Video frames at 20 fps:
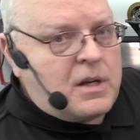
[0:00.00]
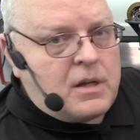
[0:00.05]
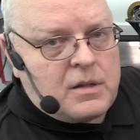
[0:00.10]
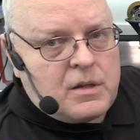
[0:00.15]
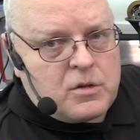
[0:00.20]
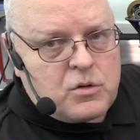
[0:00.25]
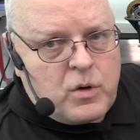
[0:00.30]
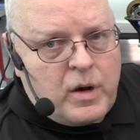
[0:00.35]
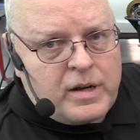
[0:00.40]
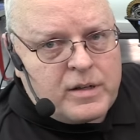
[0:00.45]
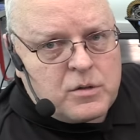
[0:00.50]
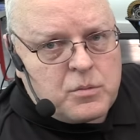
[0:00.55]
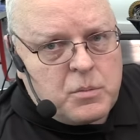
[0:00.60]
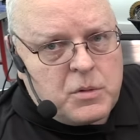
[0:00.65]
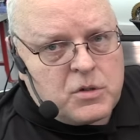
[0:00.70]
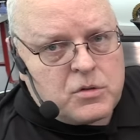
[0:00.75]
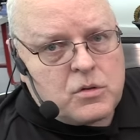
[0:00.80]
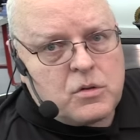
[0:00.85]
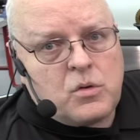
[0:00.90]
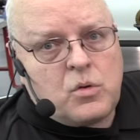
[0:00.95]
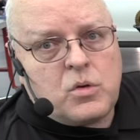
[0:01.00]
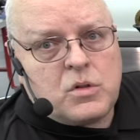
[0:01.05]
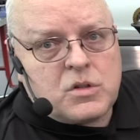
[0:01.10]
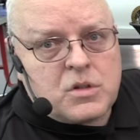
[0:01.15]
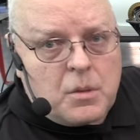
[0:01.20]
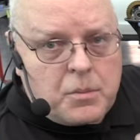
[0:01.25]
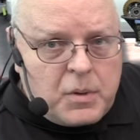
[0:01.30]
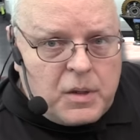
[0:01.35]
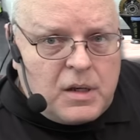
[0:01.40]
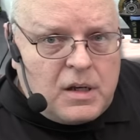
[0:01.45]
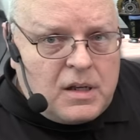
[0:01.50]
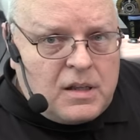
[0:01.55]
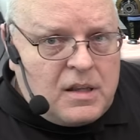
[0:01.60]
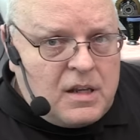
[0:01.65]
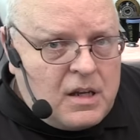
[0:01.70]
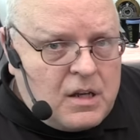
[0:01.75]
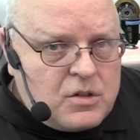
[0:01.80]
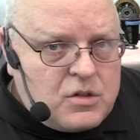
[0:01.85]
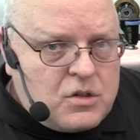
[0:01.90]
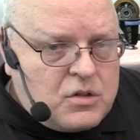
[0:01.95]
in the transmission or something in
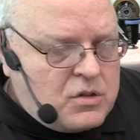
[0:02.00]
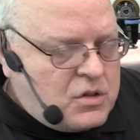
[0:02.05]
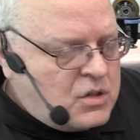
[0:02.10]
the engine